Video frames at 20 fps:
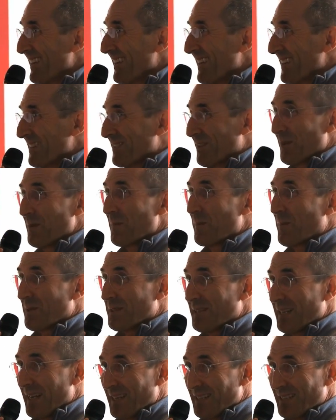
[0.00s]
a certain
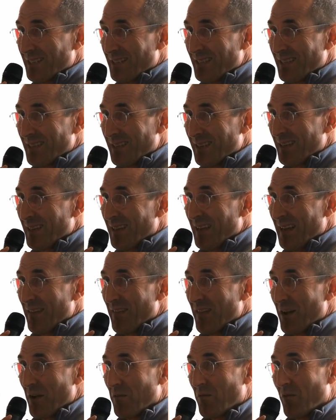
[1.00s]
percentage. And
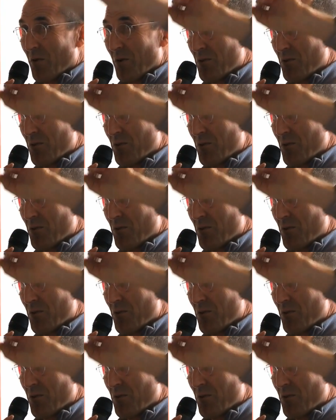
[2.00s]
therefore